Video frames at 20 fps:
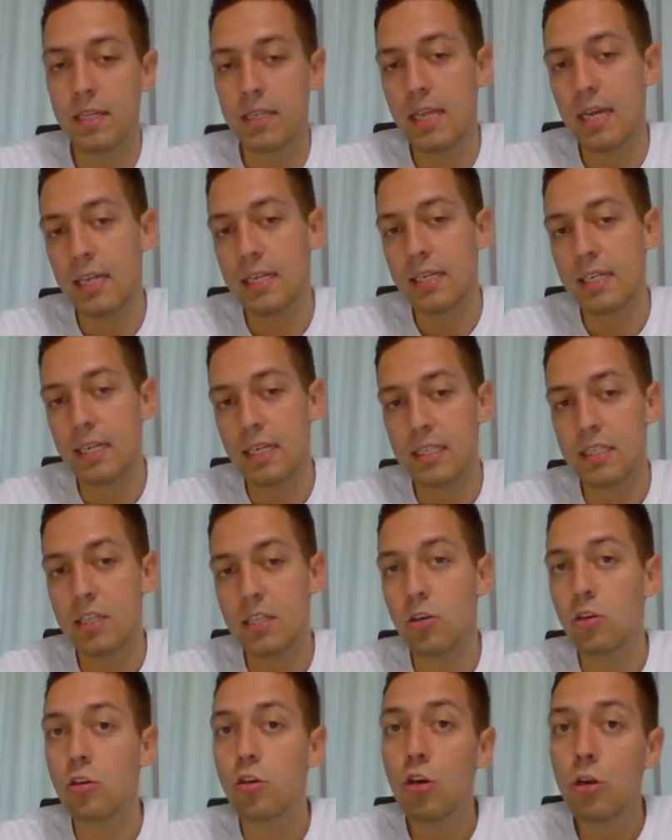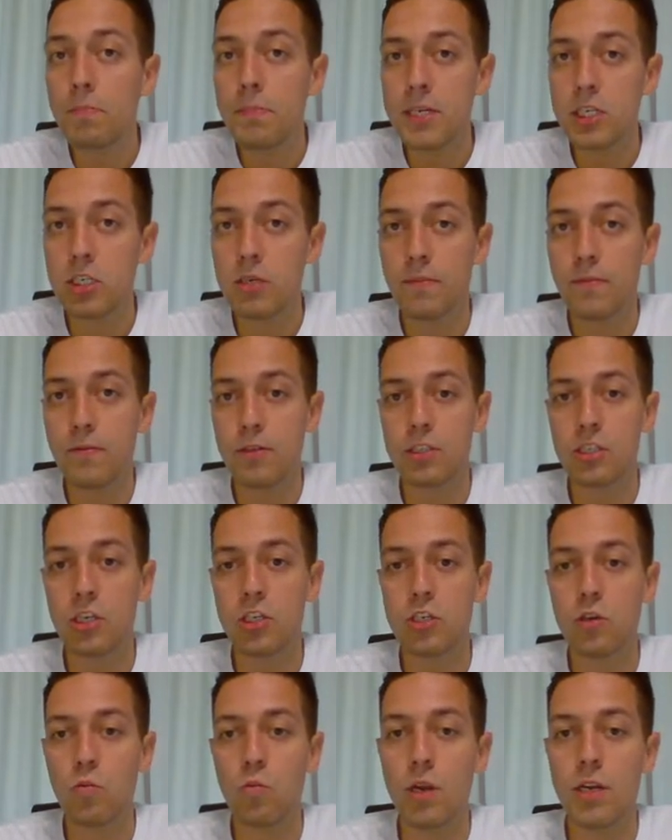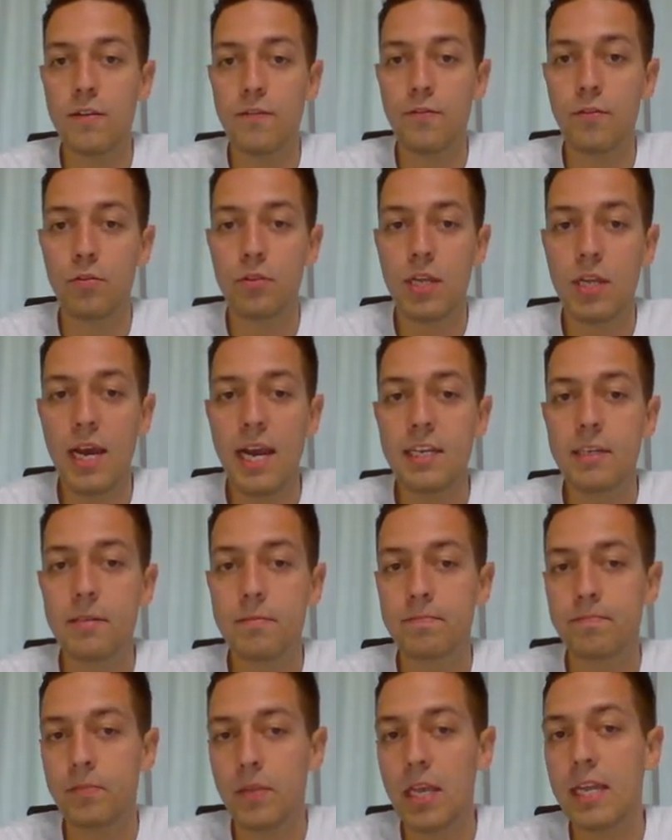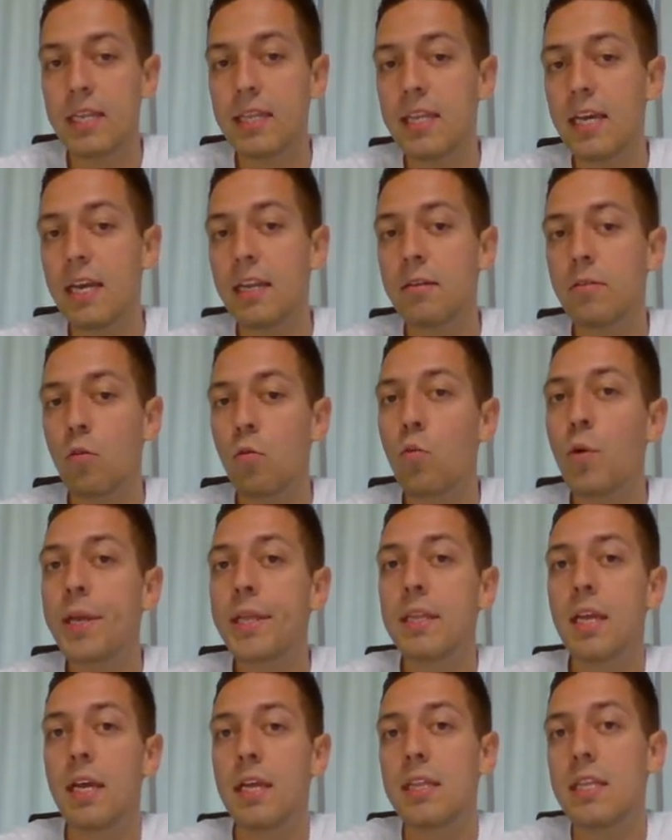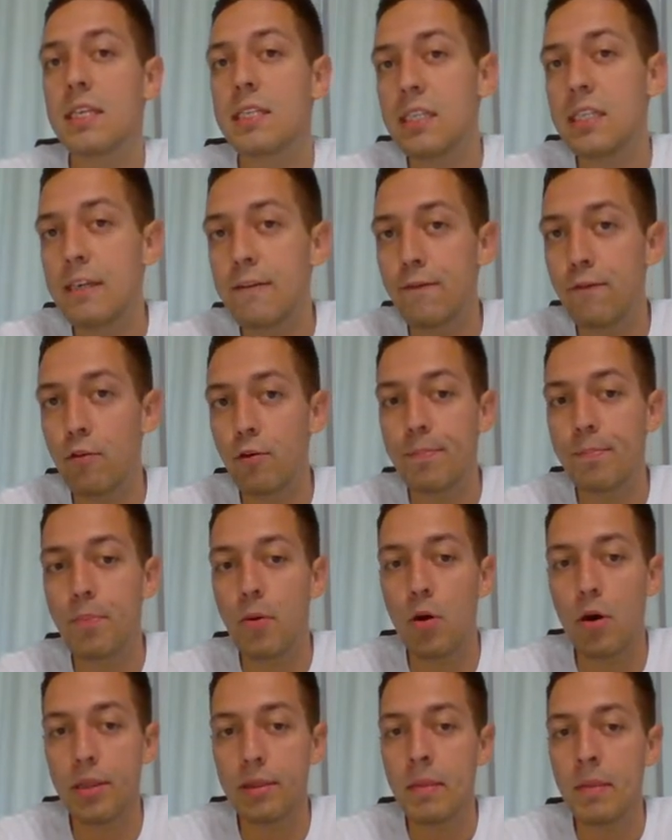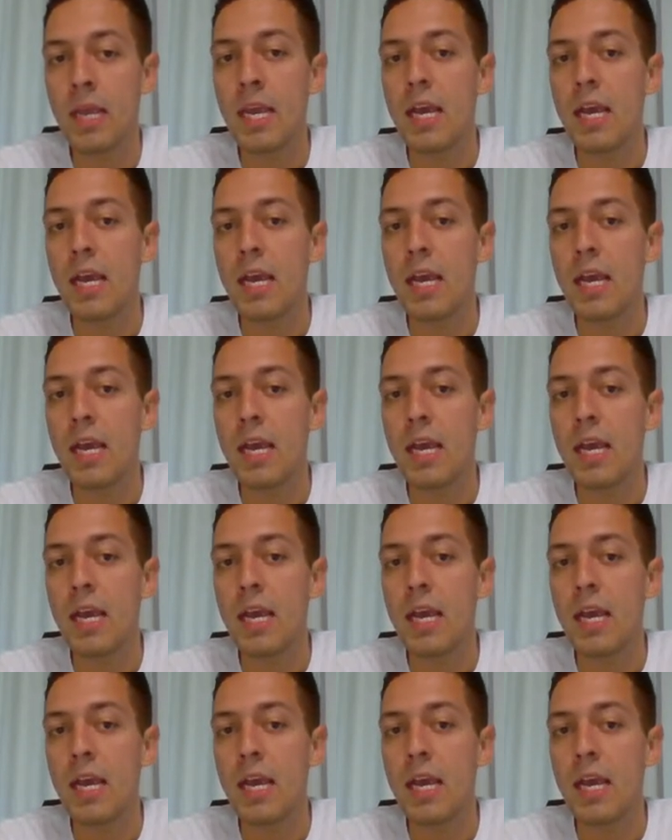That is that is their good bishop for such a wonderful knight and then win the c4 pawn.